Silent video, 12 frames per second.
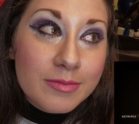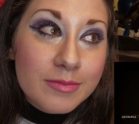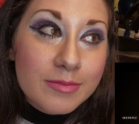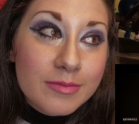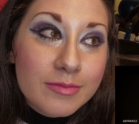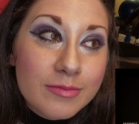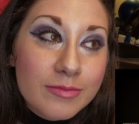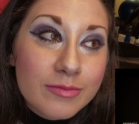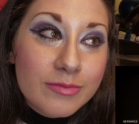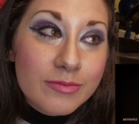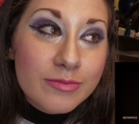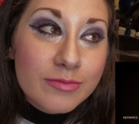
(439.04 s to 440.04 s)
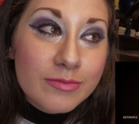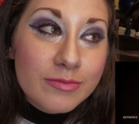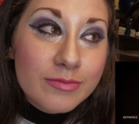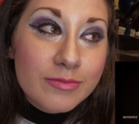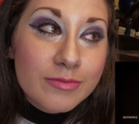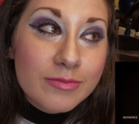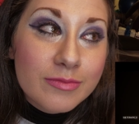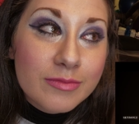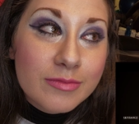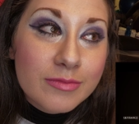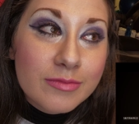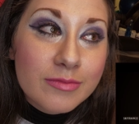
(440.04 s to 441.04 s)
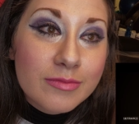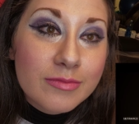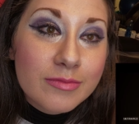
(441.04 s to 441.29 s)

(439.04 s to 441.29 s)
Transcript: [no speech]